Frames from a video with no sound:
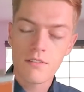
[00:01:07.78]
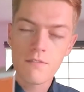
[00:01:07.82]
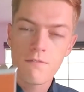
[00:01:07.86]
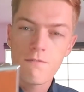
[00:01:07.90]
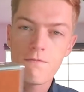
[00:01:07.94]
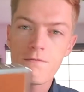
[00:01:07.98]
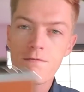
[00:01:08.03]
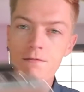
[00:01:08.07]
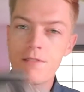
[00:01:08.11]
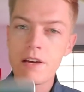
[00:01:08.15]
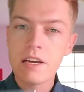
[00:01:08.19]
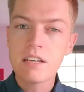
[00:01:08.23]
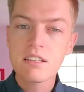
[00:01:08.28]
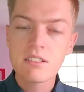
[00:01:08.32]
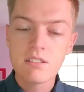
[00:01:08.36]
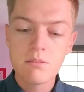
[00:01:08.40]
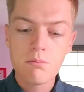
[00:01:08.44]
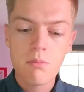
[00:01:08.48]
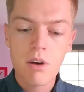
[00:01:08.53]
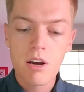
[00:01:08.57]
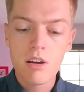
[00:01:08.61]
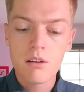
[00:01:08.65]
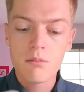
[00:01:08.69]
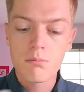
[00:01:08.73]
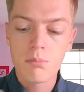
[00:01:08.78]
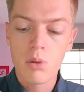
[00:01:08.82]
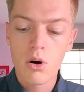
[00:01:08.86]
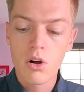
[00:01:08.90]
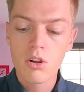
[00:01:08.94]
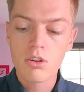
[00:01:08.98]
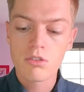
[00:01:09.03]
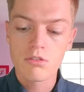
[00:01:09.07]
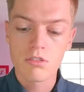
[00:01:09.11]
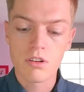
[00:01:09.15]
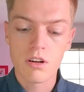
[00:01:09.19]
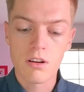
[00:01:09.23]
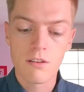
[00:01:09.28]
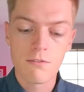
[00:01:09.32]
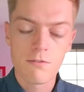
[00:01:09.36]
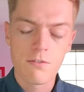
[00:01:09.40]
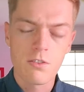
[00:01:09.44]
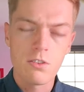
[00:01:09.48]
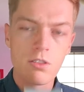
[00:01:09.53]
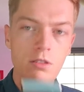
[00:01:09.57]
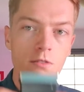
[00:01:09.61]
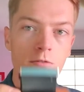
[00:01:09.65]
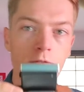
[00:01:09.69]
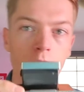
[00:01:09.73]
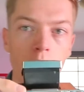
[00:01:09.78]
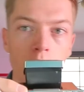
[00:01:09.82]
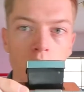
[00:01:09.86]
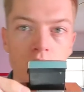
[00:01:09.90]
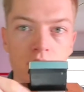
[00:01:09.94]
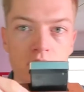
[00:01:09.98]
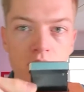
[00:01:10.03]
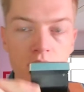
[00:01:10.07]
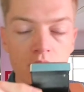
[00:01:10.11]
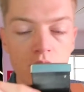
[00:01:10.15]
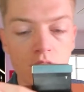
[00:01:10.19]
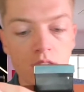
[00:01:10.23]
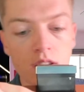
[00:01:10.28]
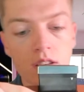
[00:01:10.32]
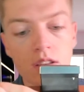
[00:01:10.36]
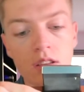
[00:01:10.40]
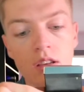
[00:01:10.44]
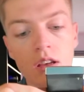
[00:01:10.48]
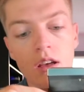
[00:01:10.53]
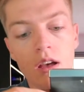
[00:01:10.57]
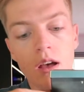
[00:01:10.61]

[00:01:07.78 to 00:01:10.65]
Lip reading: fixed my Polaroid for the focusing,